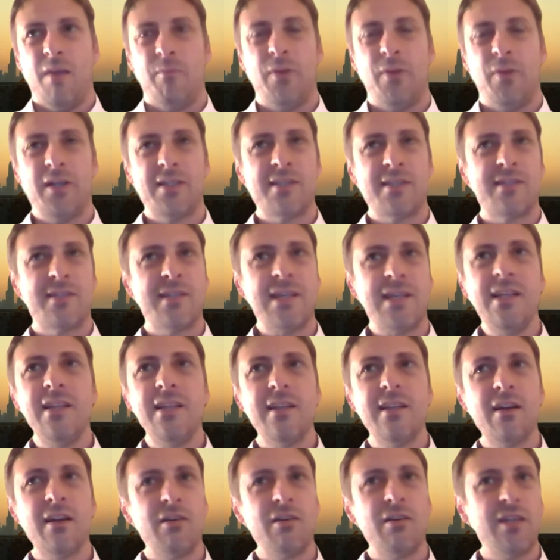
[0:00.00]
But still,
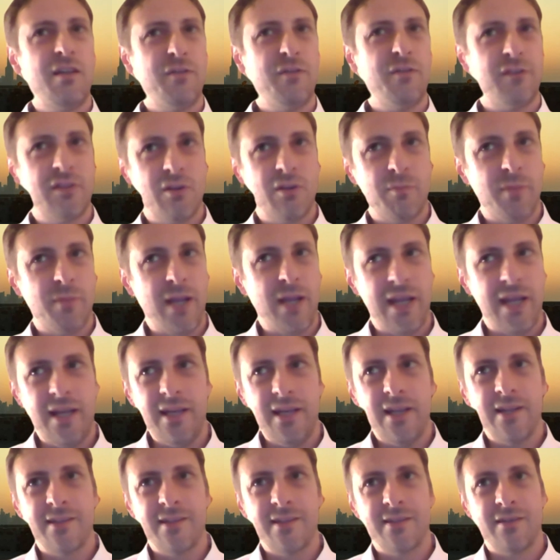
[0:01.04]
there are different
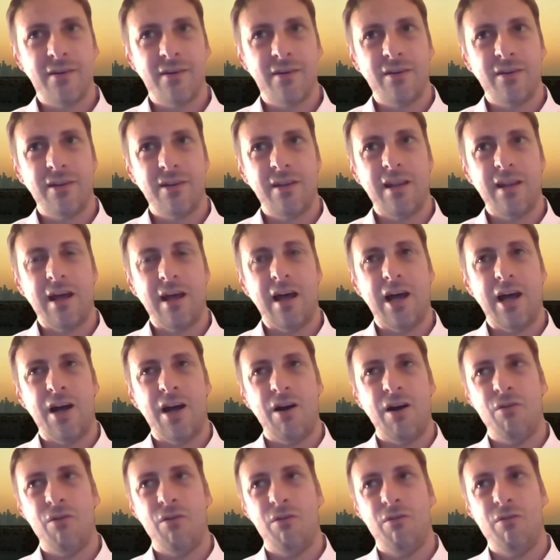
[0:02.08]
opinions on
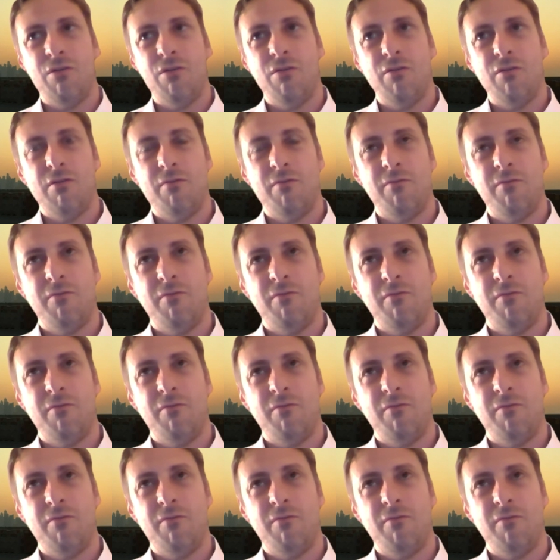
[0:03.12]
how